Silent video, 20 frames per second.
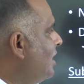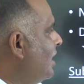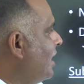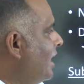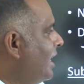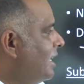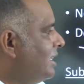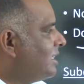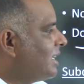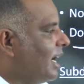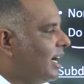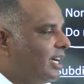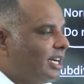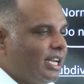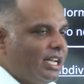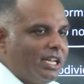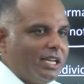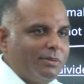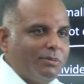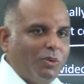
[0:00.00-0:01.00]
it is
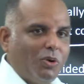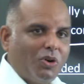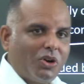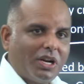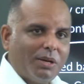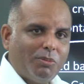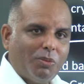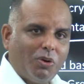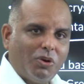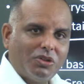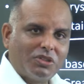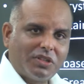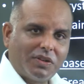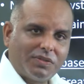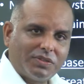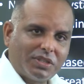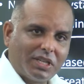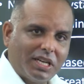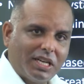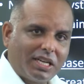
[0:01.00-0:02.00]
containing more amounts
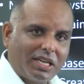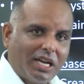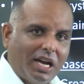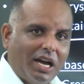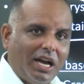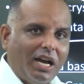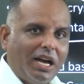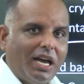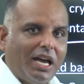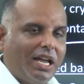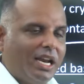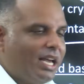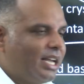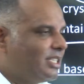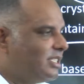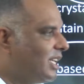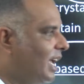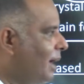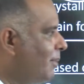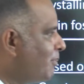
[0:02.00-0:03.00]
of silica. An
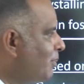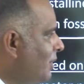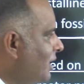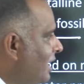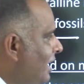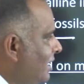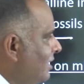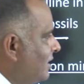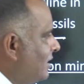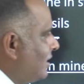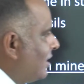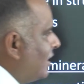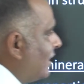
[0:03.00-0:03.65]
example is